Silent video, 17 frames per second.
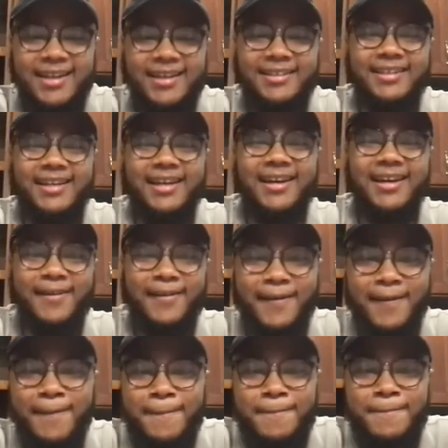that.
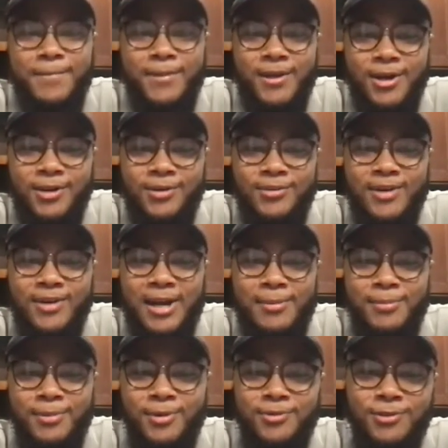All right,
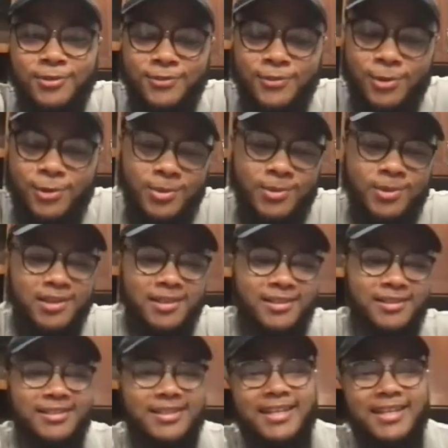moving forward.